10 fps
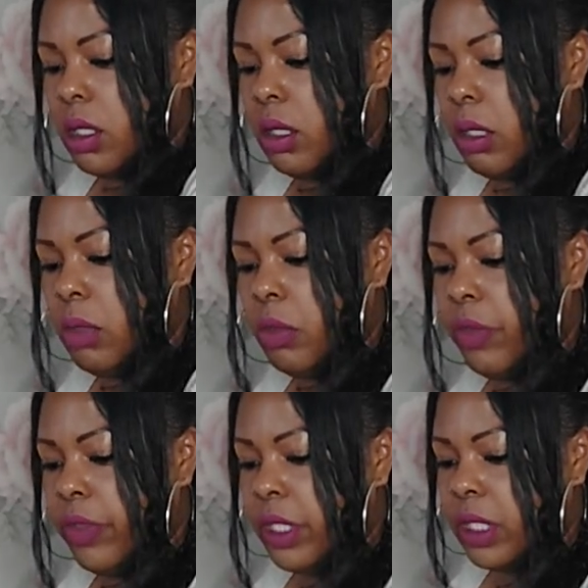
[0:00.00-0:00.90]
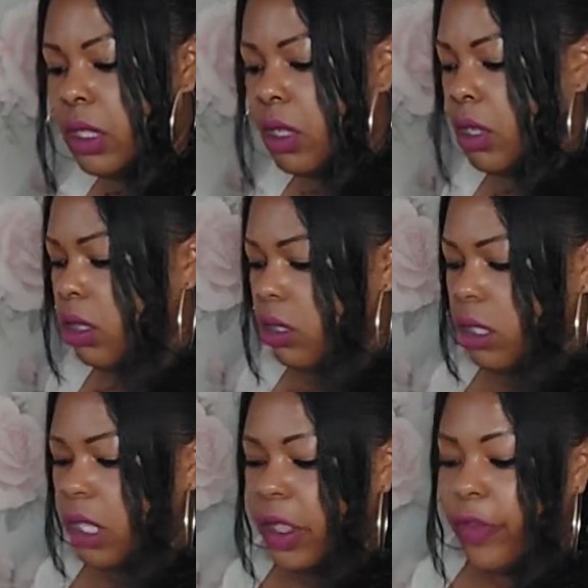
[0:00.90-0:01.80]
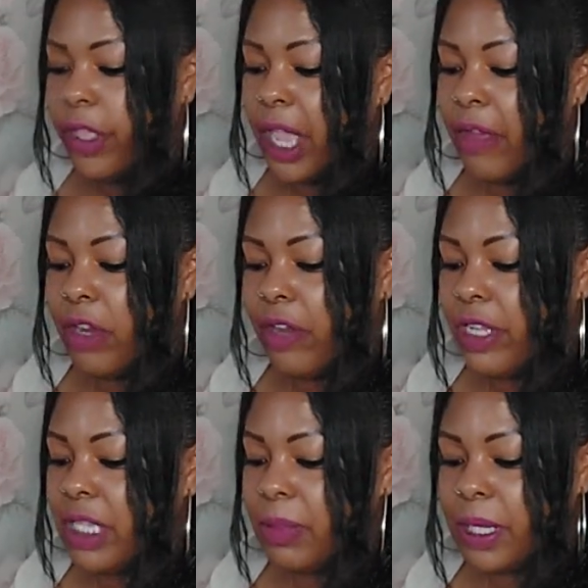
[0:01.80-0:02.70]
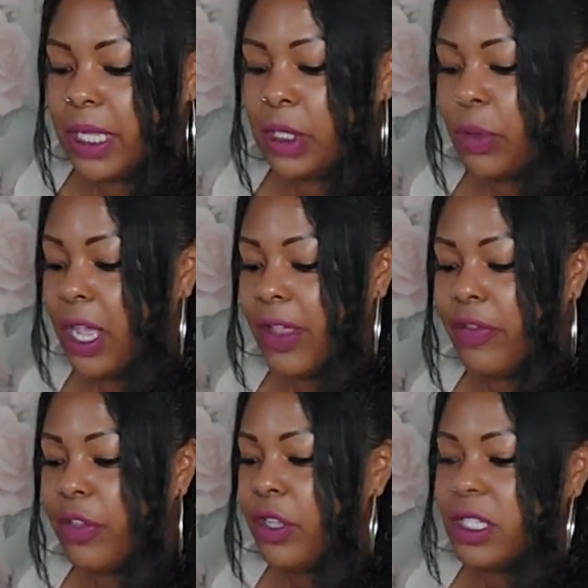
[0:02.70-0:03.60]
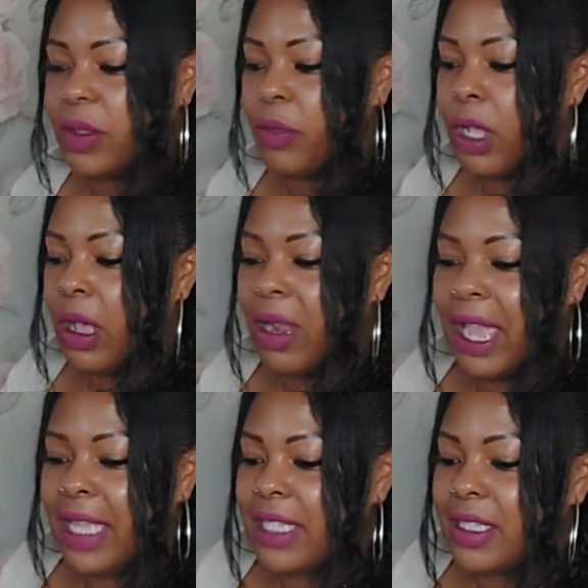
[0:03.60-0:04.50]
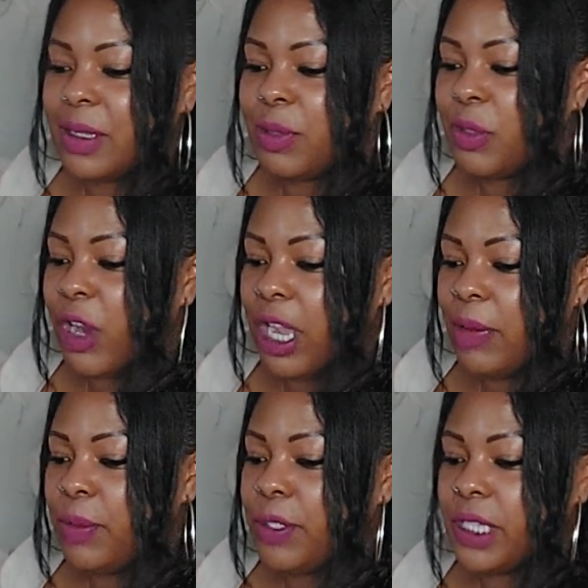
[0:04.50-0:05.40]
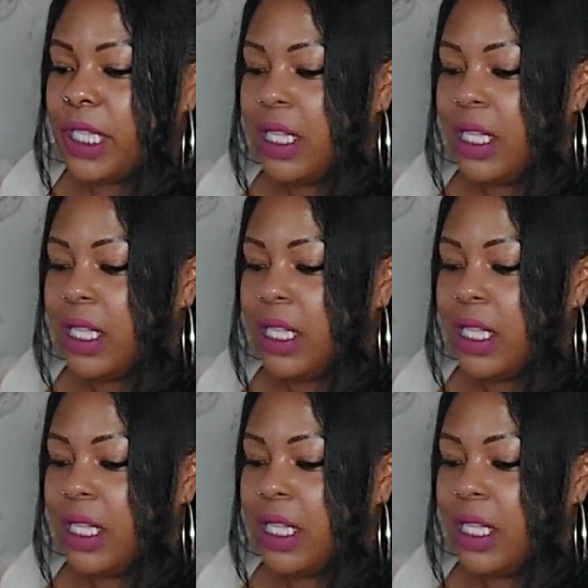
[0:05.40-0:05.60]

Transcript: You move this along. If you haven't already, please, why have you not uh, liked and subscribed?